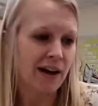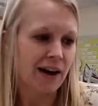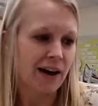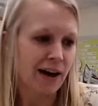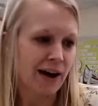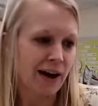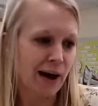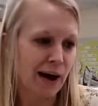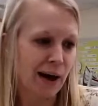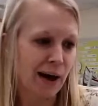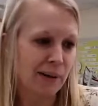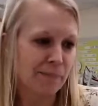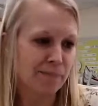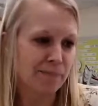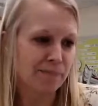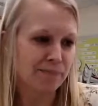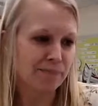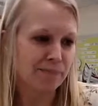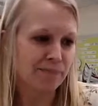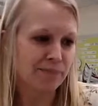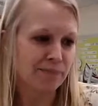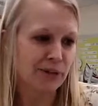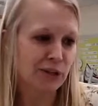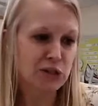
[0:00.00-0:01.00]
um,
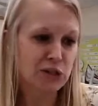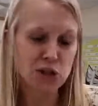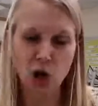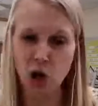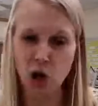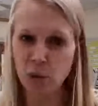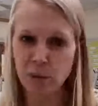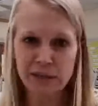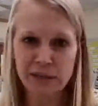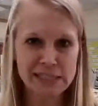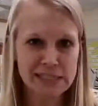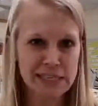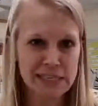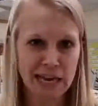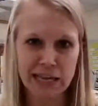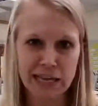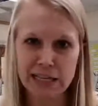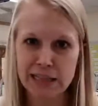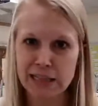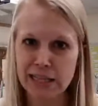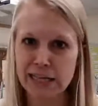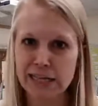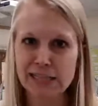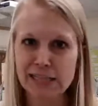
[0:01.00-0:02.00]
there's always tech
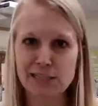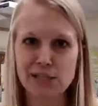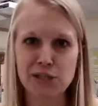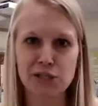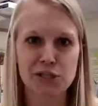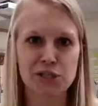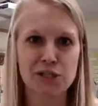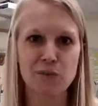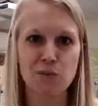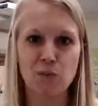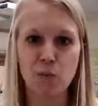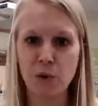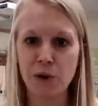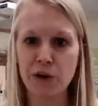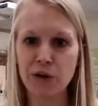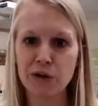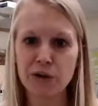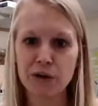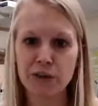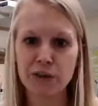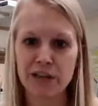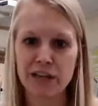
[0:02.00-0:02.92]
things there's some weird